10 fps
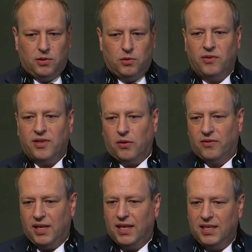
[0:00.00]

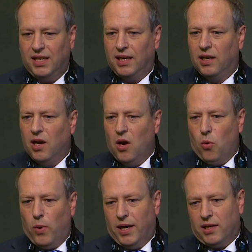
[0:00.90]
2018
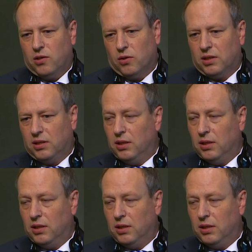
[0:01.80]
when I took